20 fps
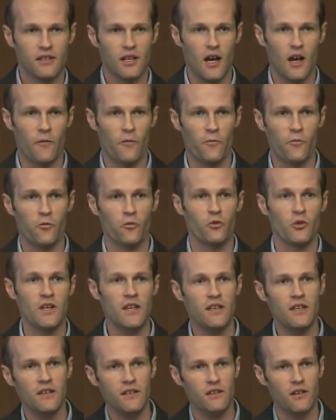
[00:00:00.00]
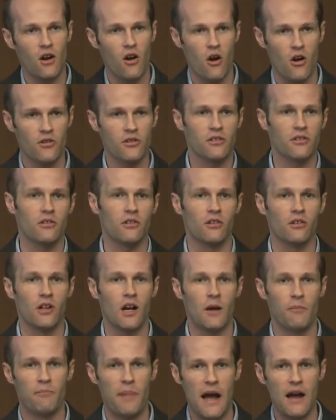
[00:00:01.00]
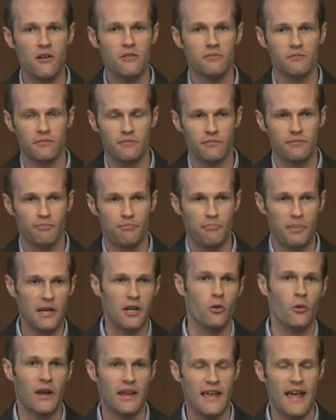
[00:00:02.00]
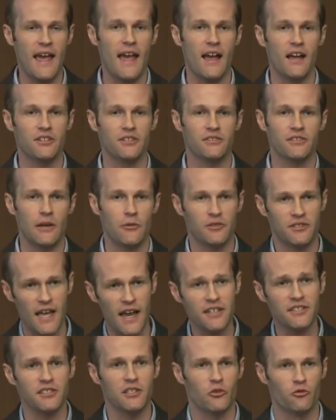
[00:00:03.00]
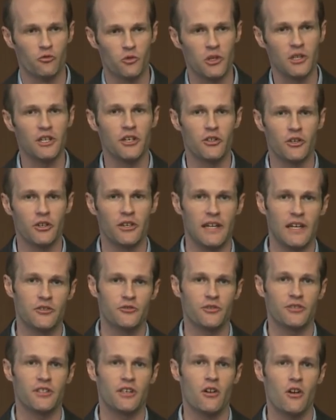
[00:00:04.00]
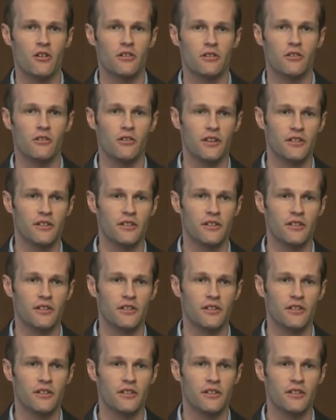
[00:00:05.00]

a free article about Bitcoin Cash that was actually a really good, interesting article.